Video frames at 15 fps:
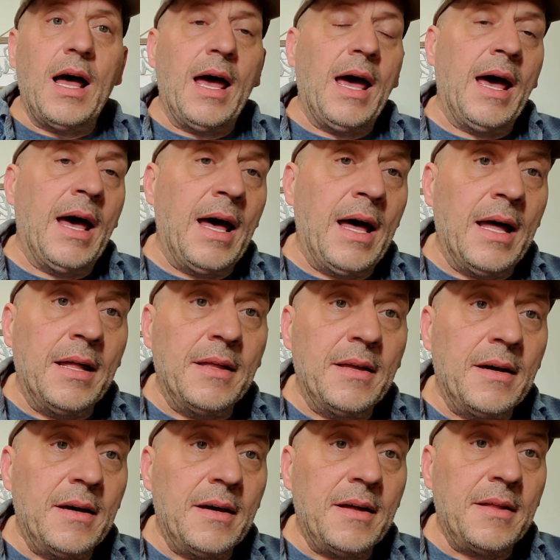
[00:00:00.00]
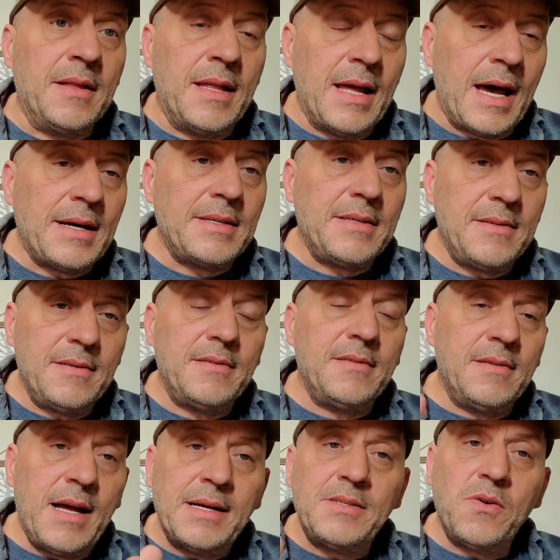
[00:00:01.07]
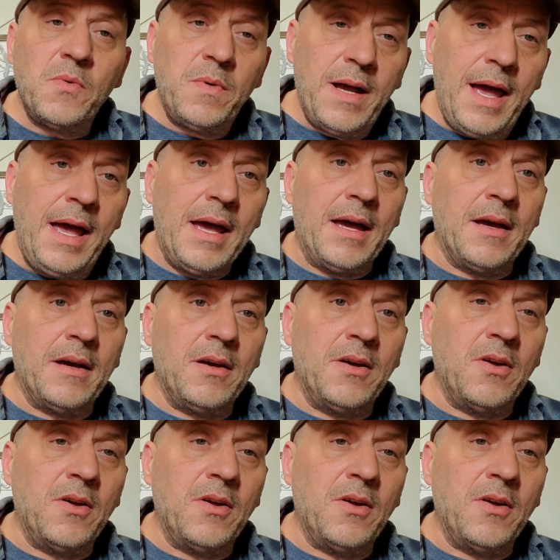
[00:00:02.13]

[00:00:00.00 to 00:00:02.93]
and that's okay,